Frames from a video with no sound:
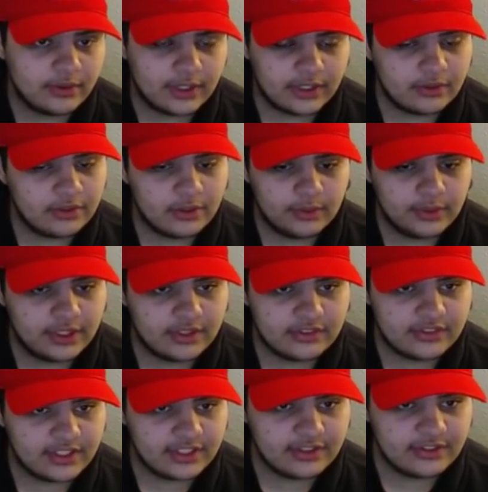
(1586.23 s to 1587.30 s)
I don't know what else
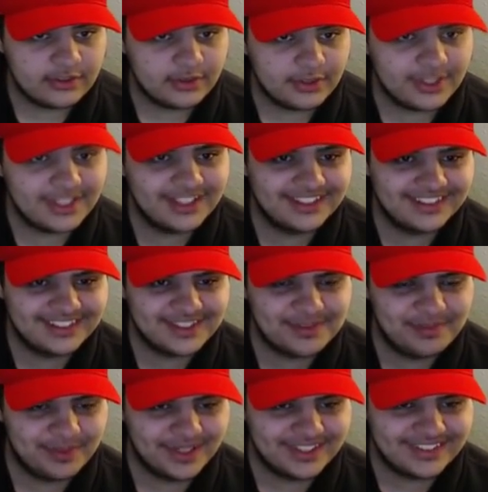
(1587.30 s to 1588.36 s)
they could do.
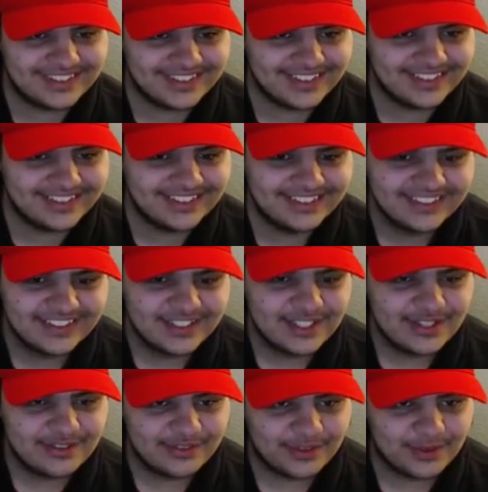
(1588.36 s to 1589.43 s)
But
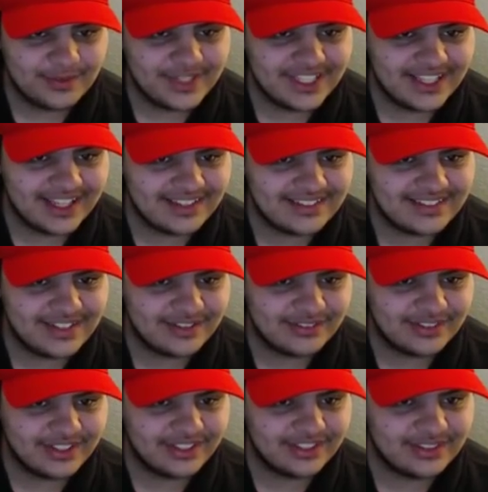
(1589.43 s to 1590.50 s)
for me, that's
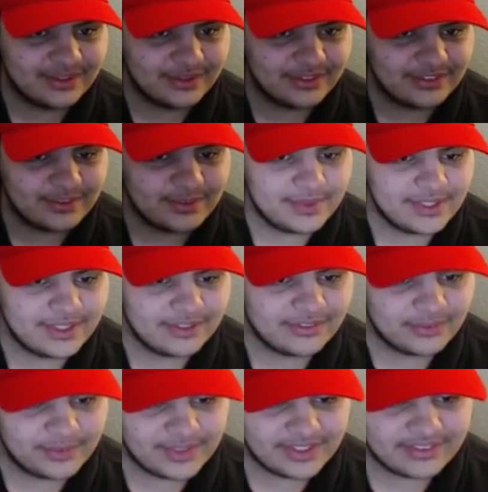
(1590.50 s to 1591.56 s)
definitely going to
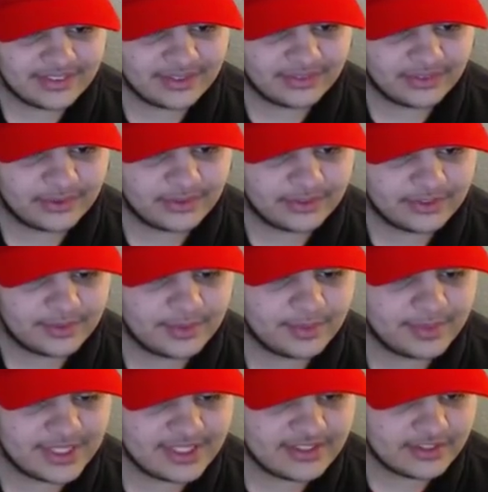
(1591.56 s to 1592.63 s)
be
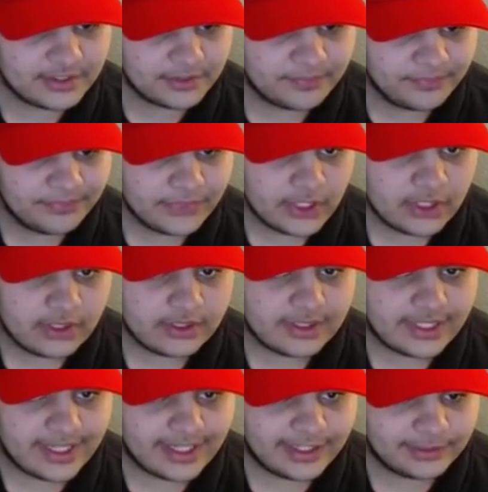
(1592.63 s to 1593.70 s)
B tier.
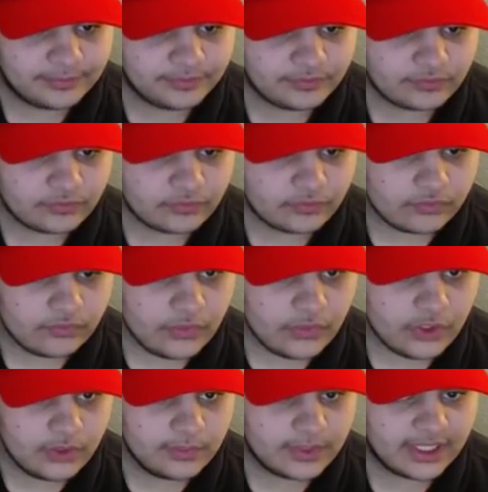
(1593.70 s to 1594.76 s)
Now,
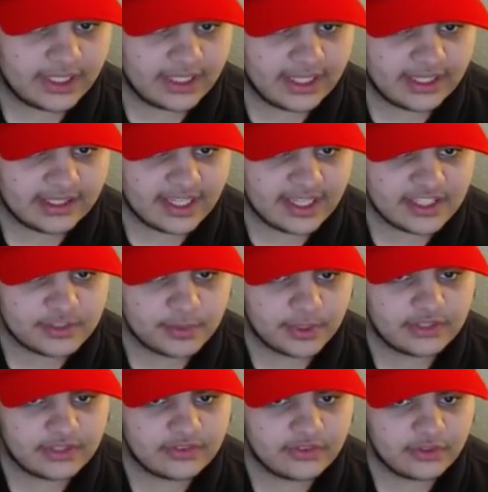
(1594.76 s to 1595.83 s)
we got Anna
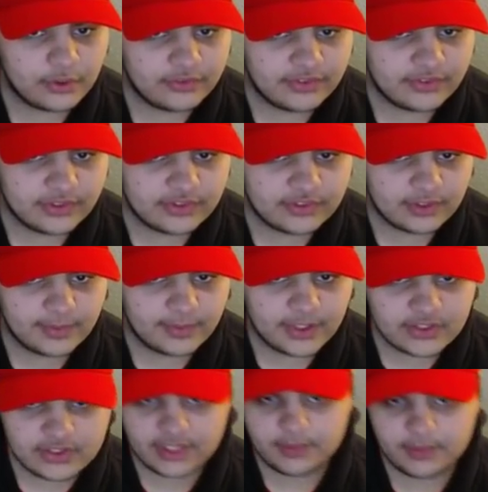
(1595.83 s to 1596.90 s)
Kasparian's No Filter. I'm
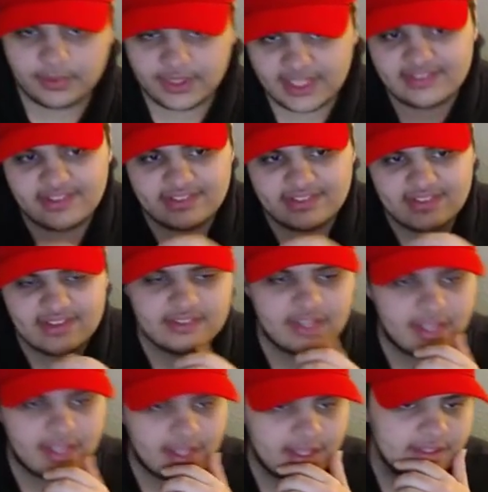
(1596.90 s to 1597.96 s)
also going to place this as an
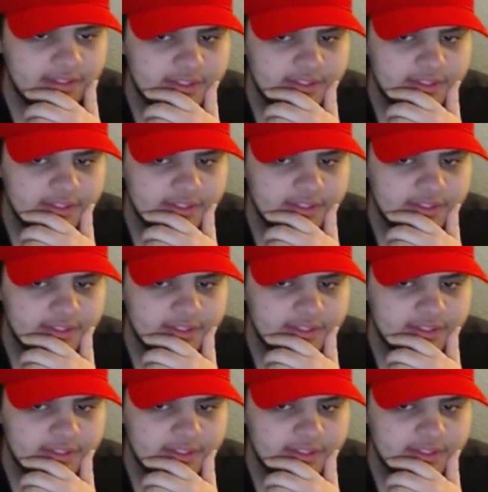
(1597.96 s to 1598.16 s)
A.